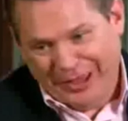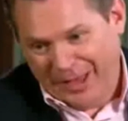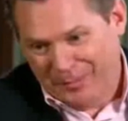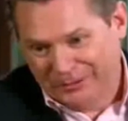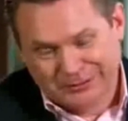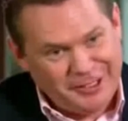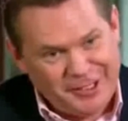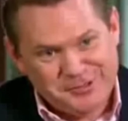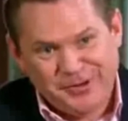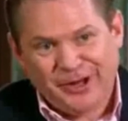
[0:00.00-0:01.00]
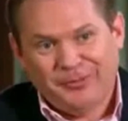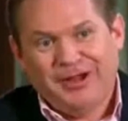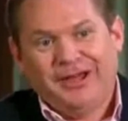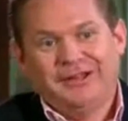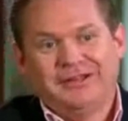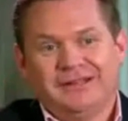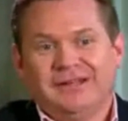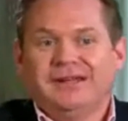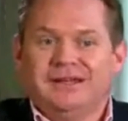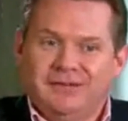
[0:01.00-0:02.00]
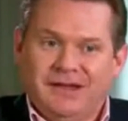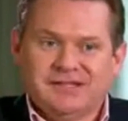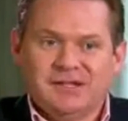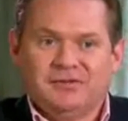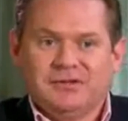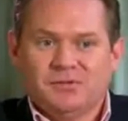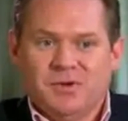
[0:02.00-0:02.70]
happy little kids running around instead of just